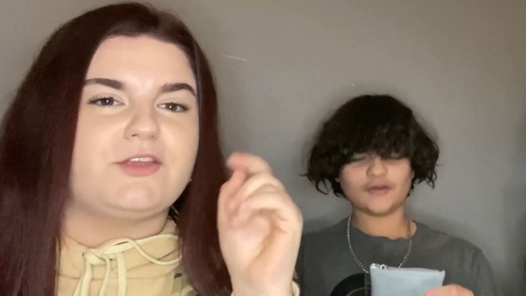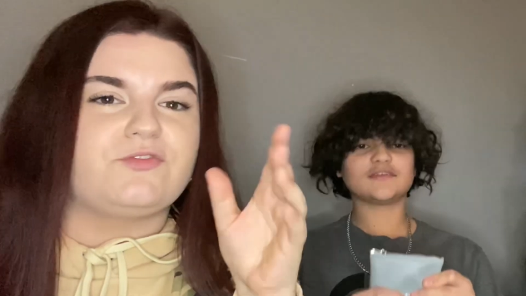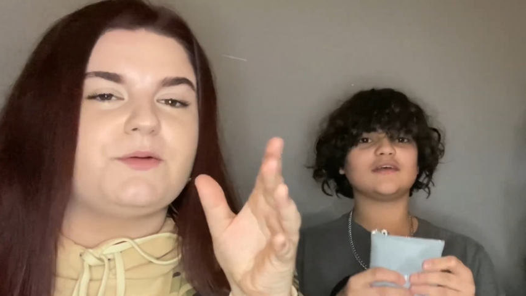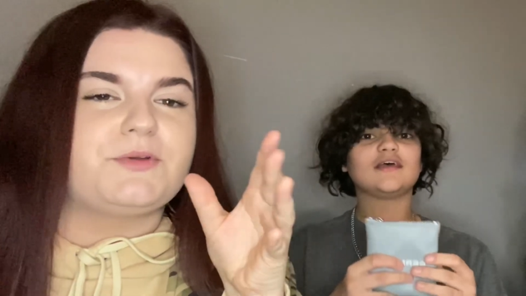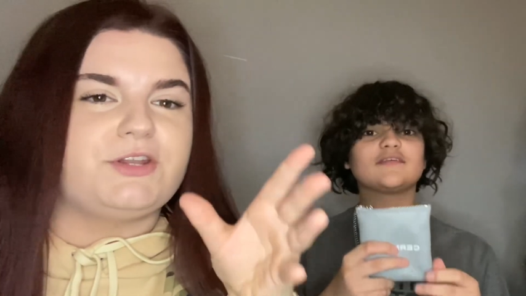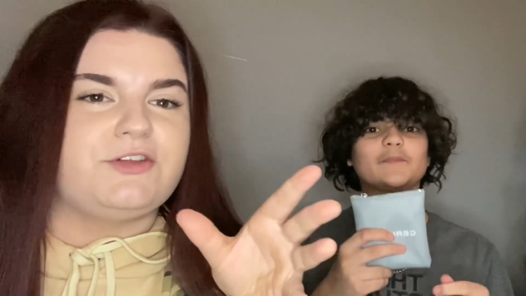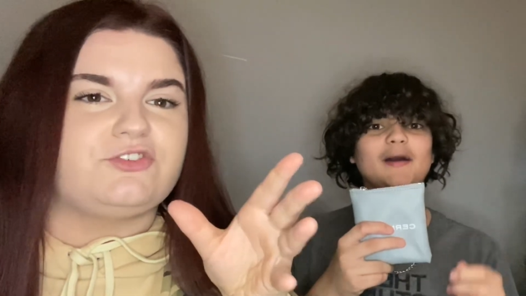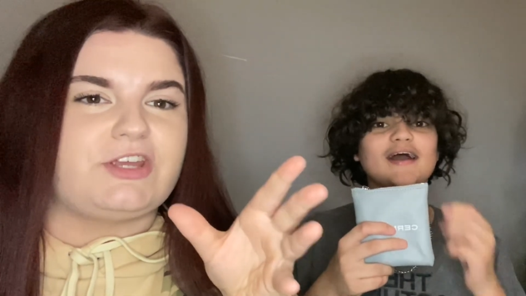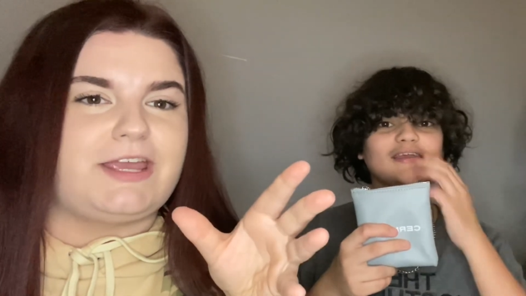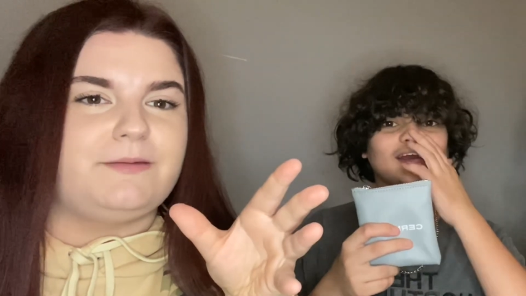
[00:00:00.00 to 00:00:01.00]
Speaker 1: it's from
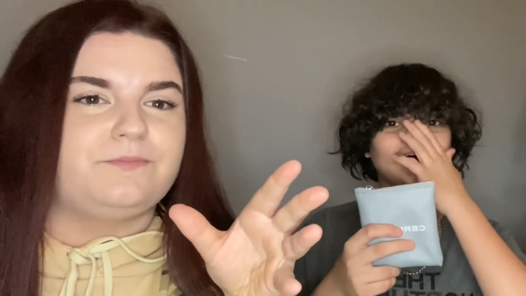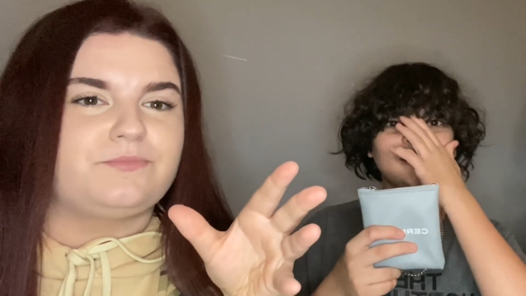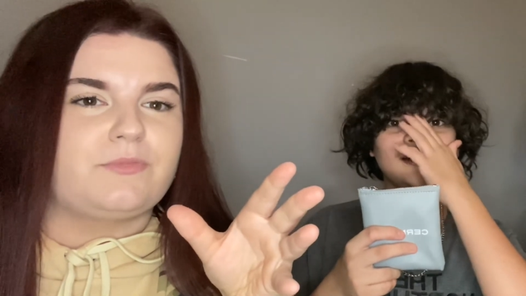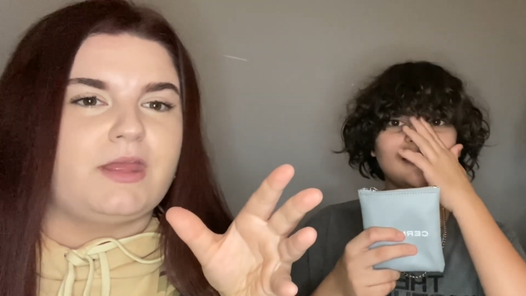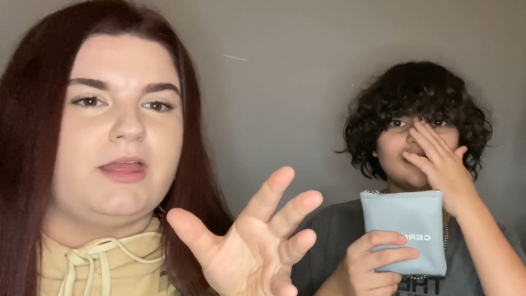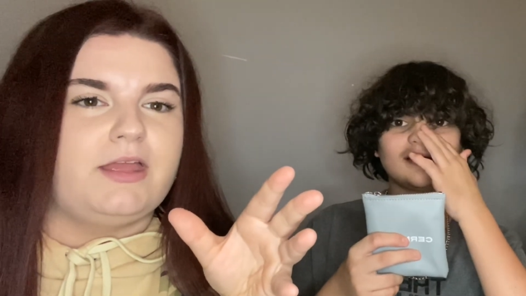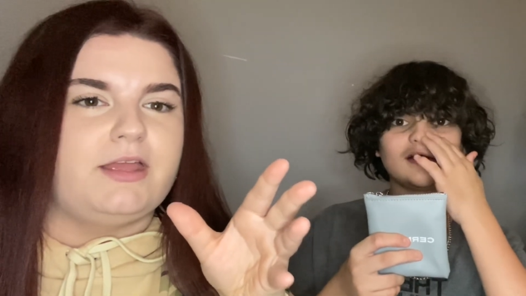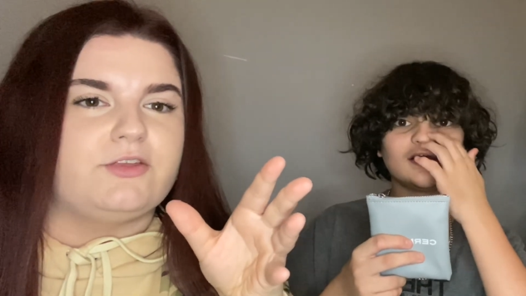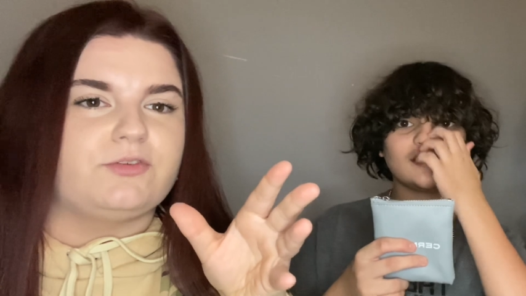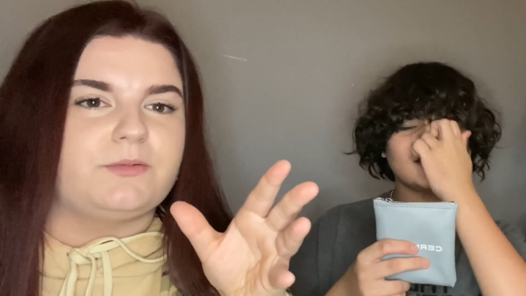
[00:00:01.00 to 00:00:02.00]
Cernucci. yeah?
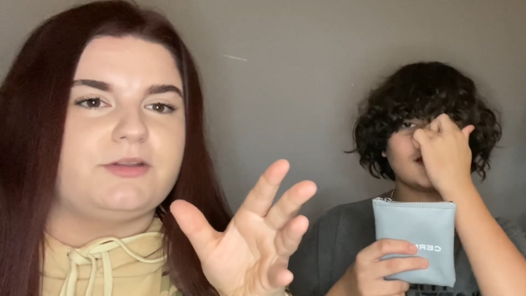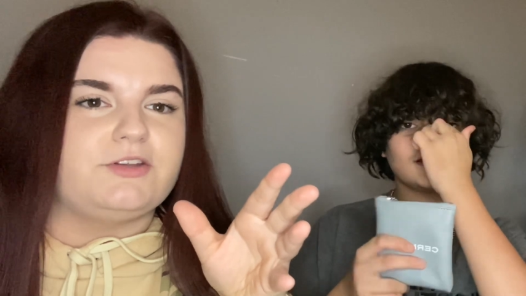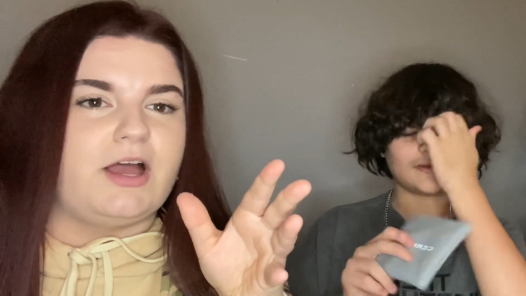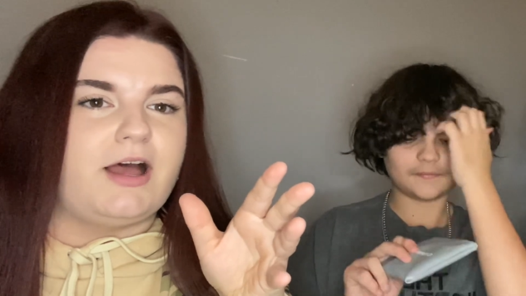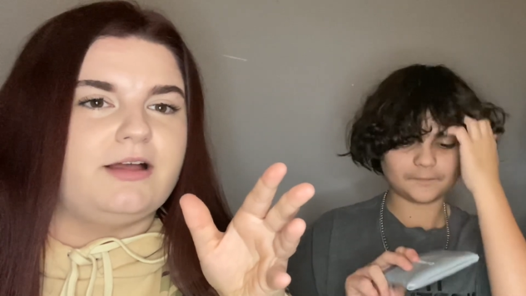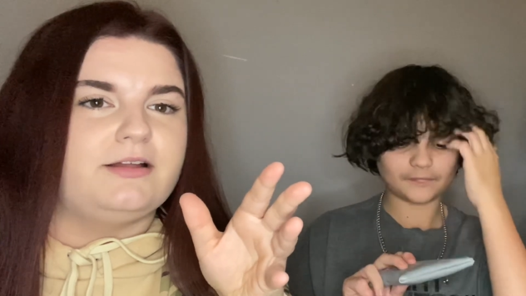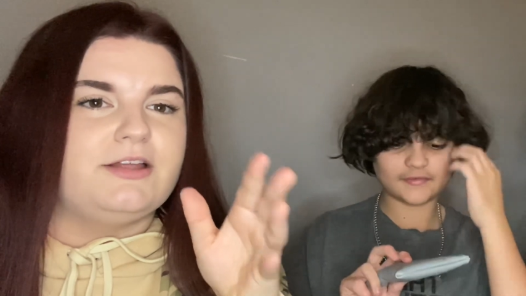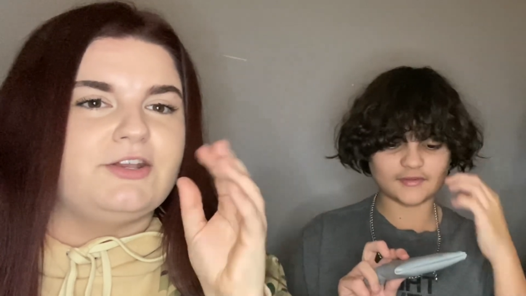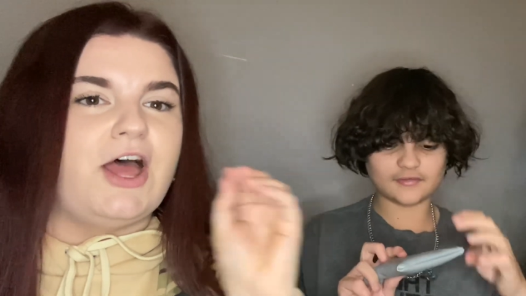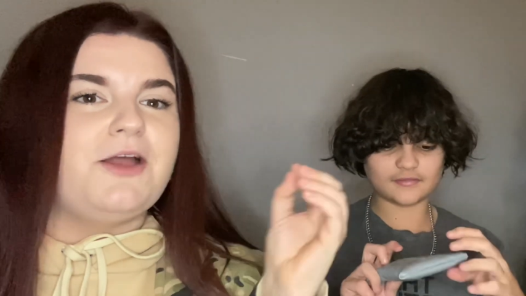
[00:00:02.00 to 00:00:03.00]
It's from Cernucci. Huh?
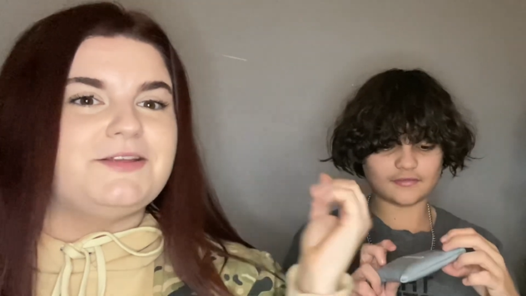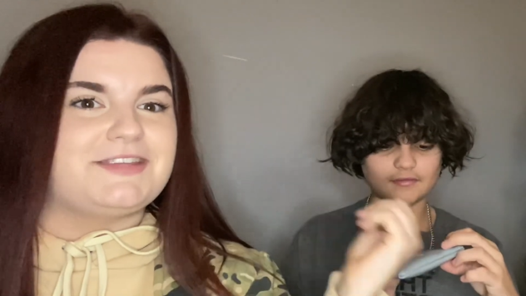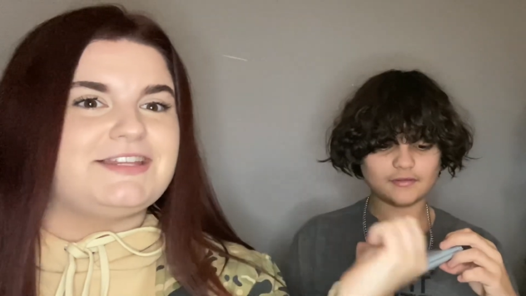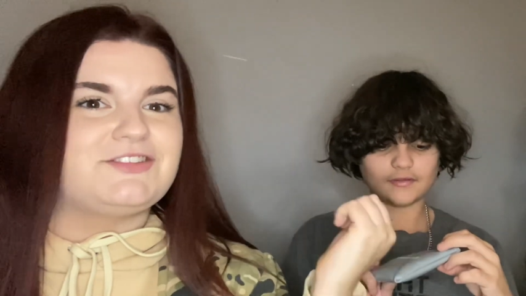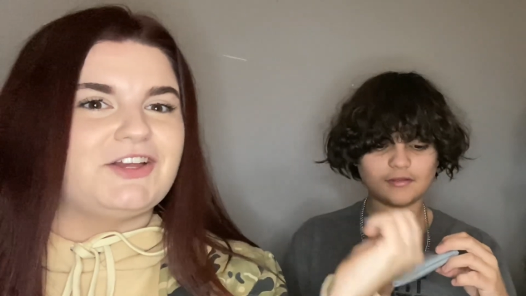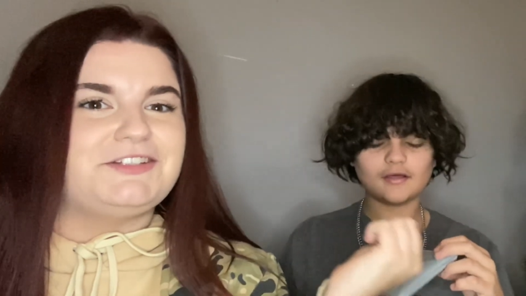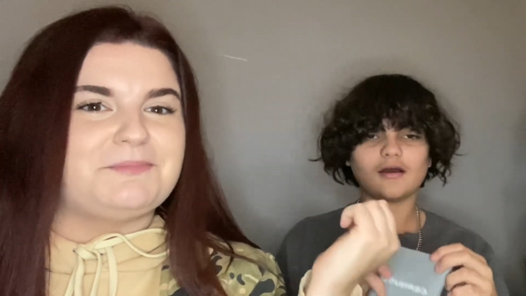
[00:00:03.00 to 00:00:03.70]
It... No, it's inside the